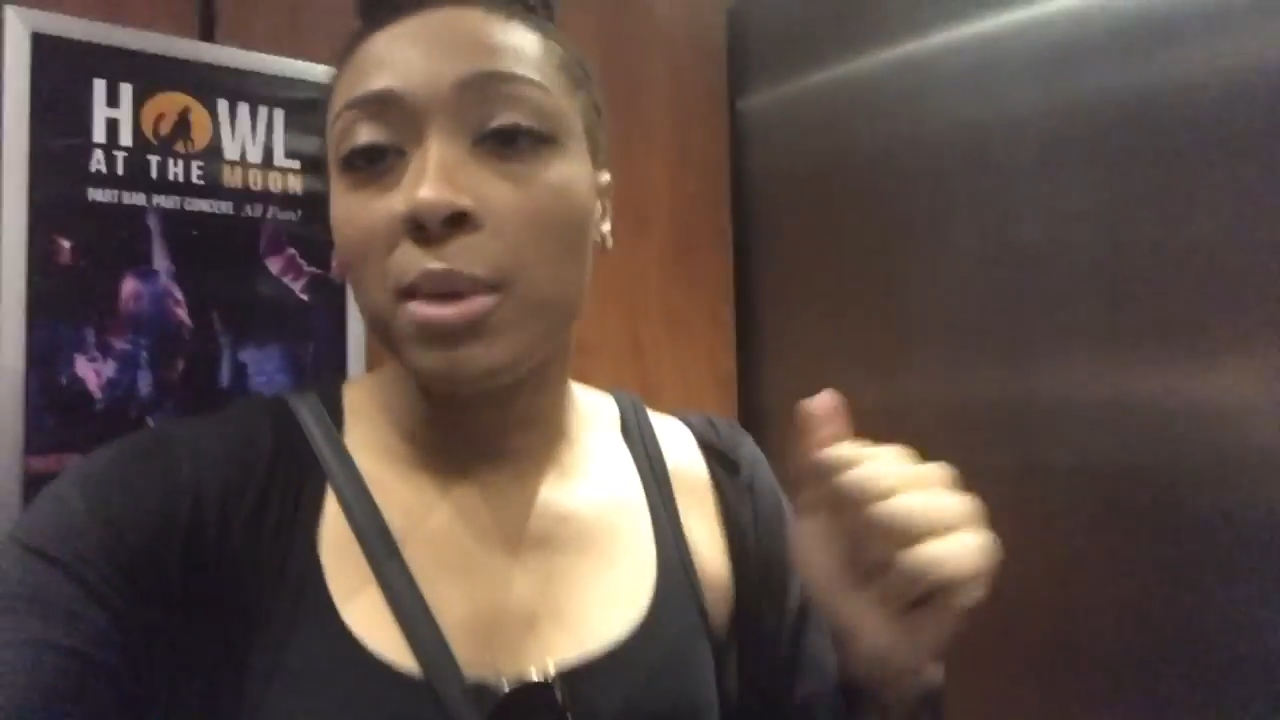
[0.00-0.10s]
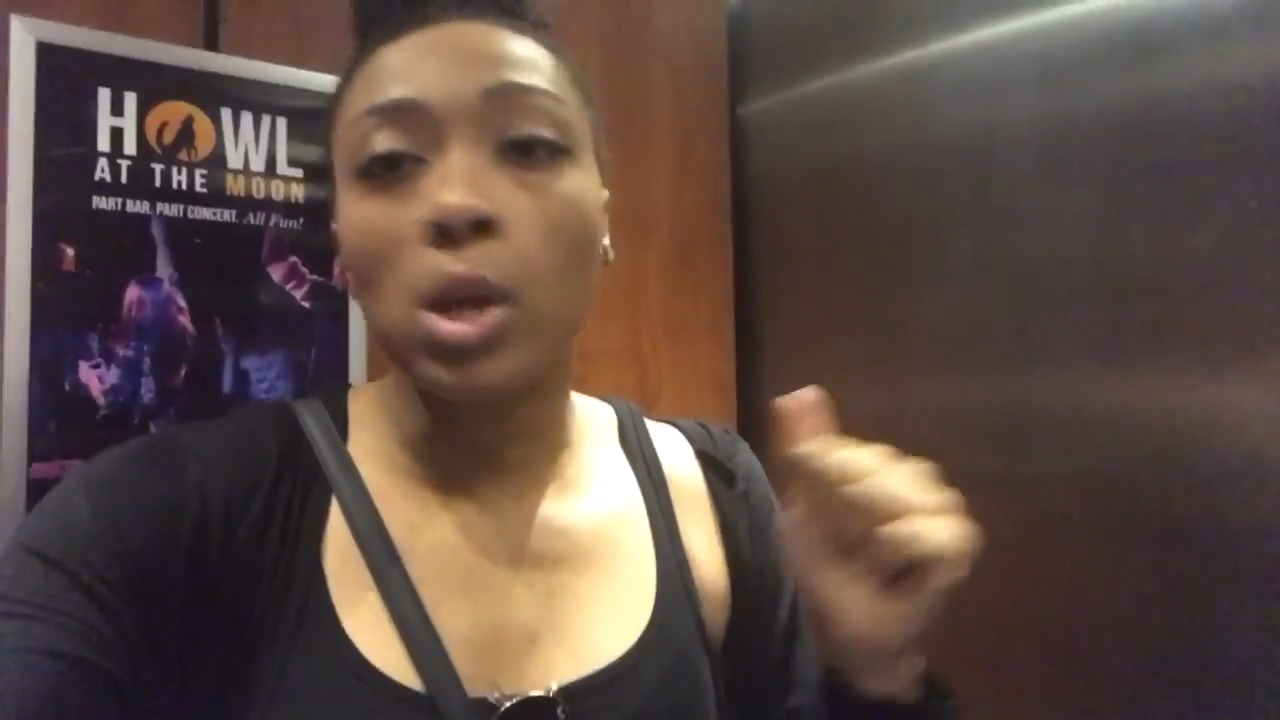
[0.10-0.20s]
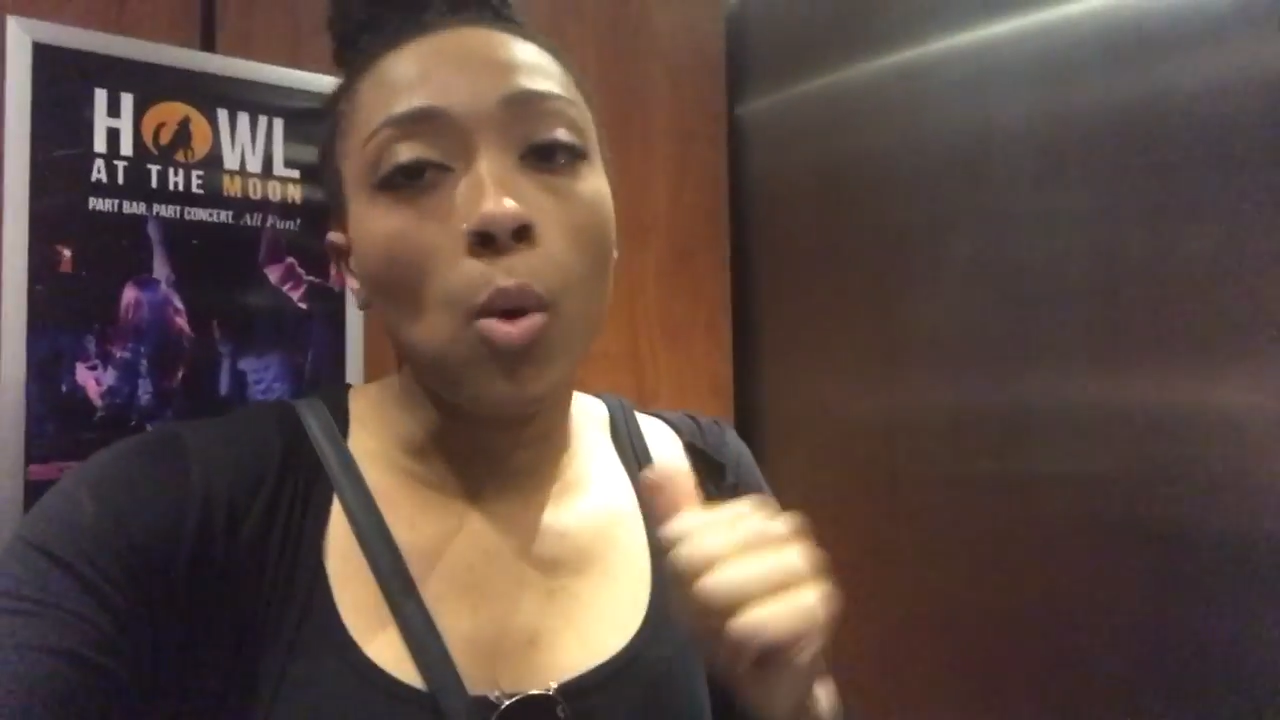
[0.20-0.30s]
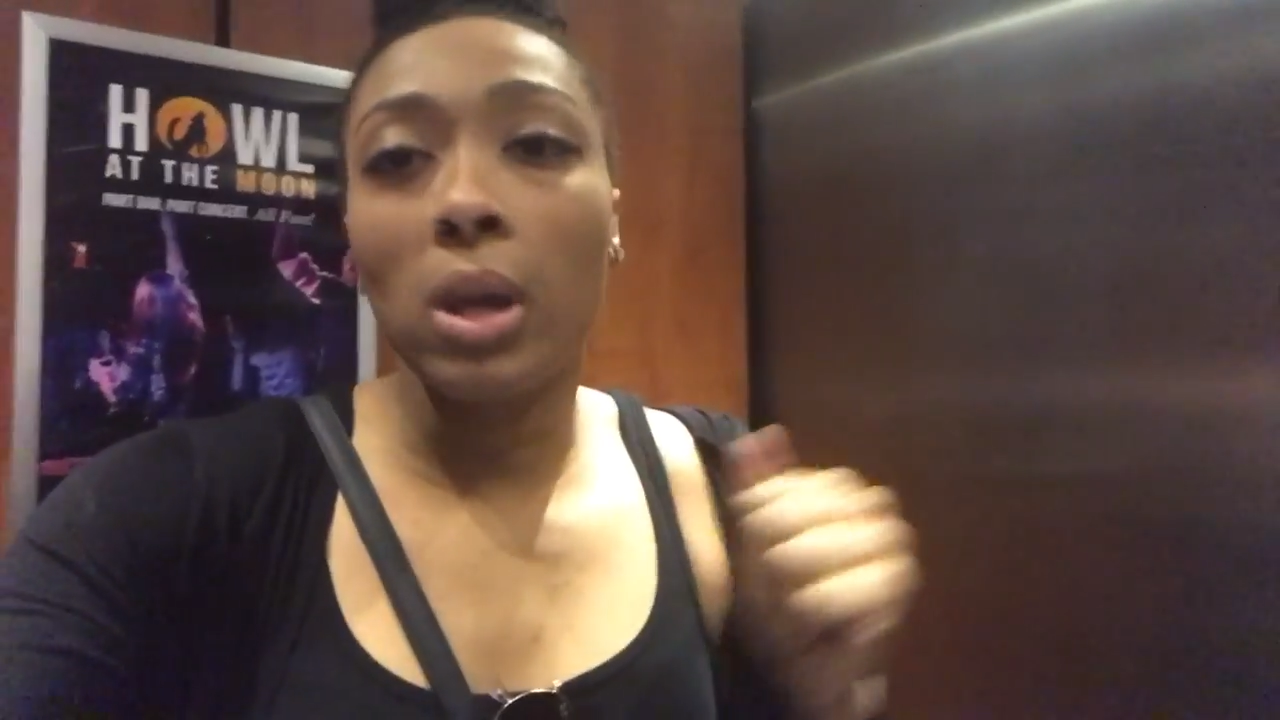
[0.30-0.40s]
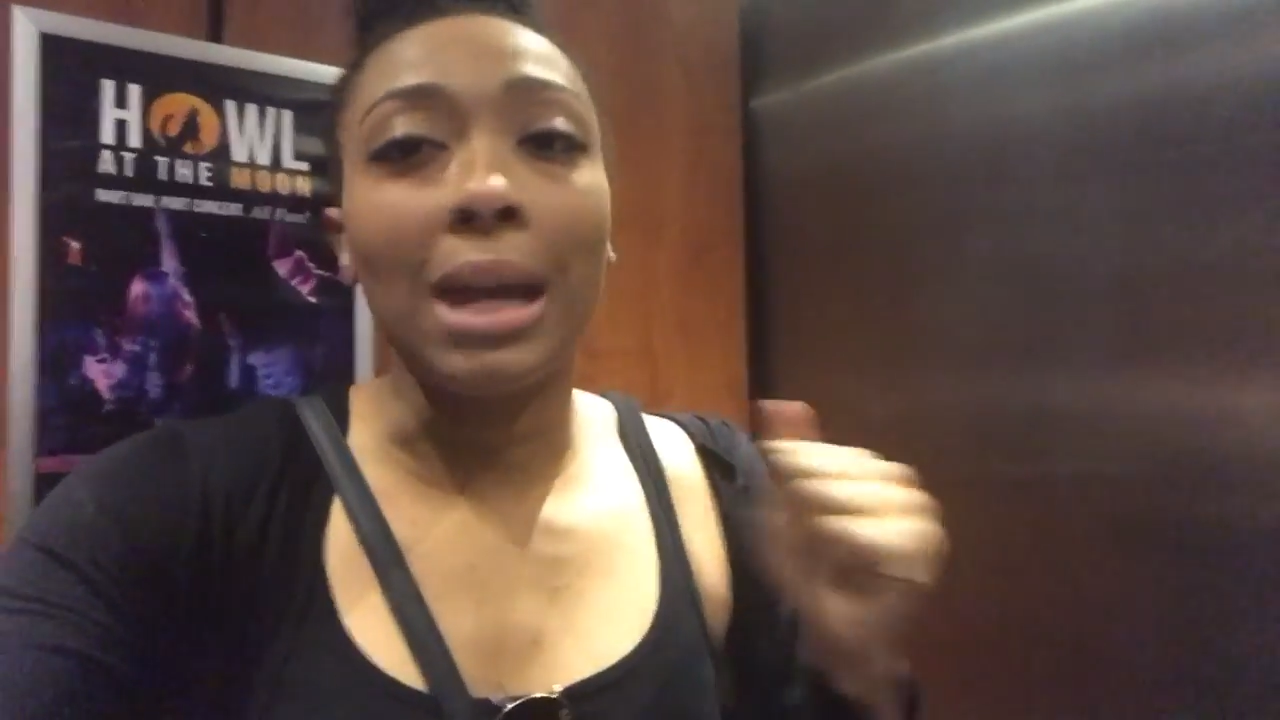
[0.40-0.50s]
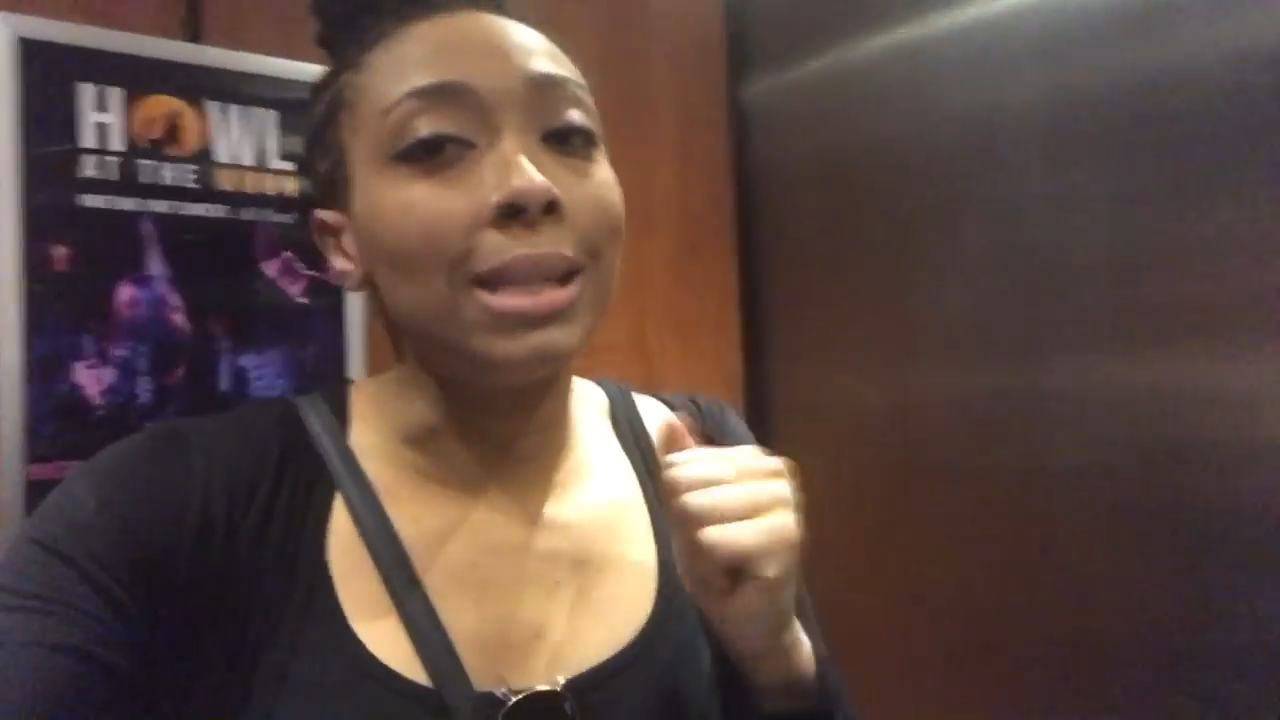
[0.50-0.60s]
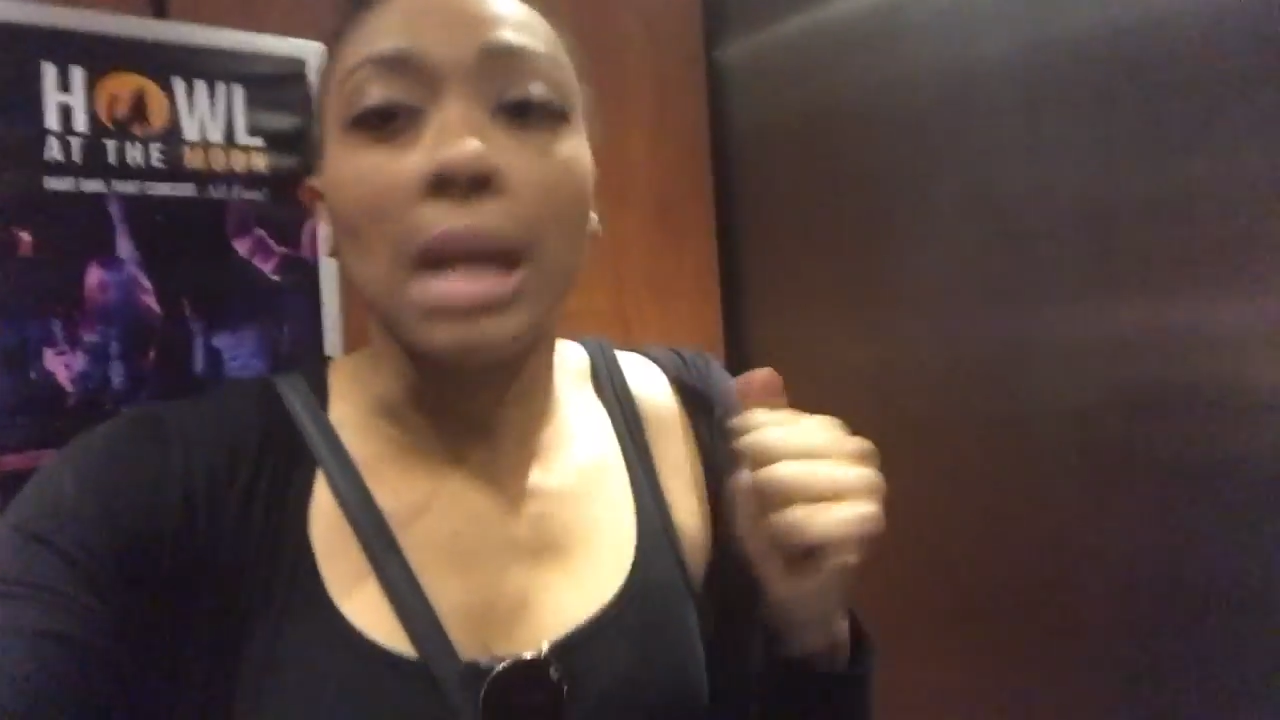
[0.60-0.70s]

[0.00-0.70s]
going like